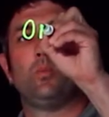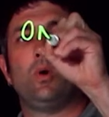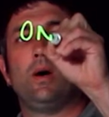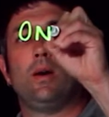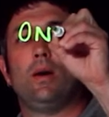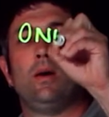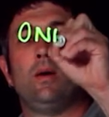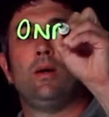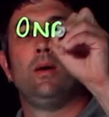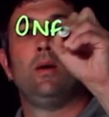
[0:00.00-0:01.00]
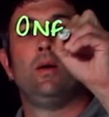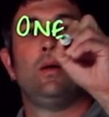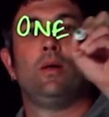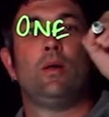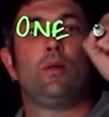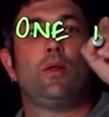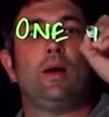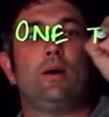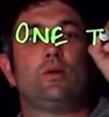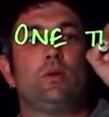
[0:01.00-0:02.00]

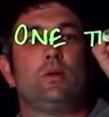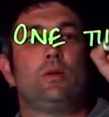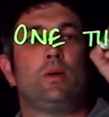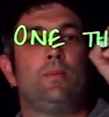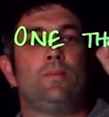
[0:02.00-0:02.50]
1,000.